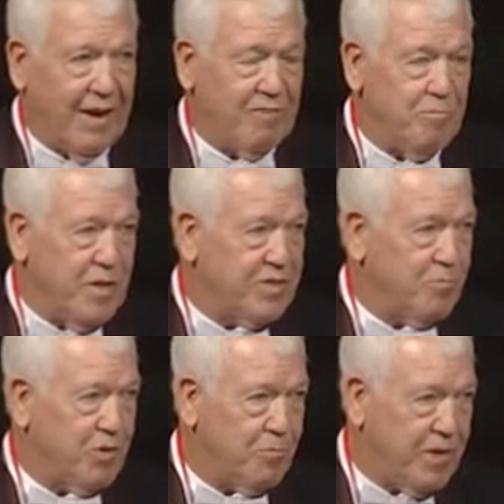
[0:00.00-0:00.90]
I've met
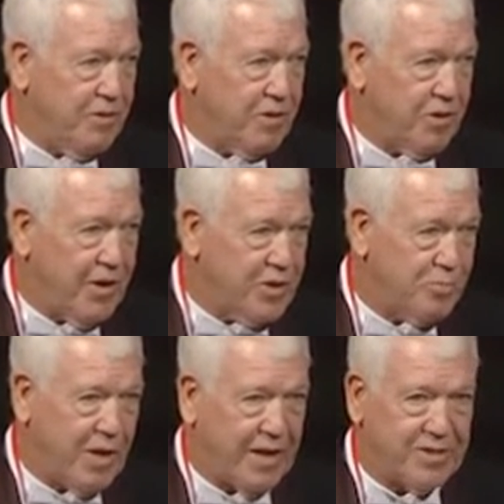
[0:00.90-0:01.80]
some of the
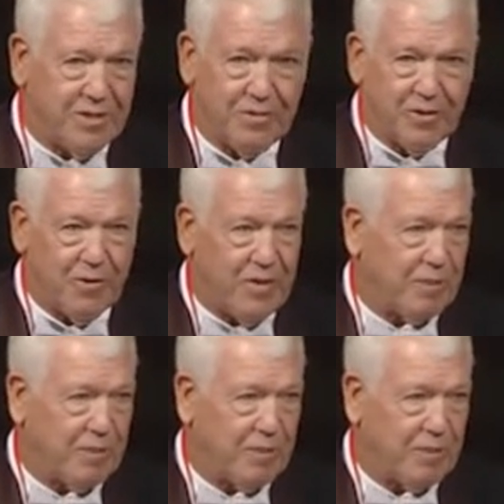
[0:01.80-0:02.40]
greatest pilots on the earth.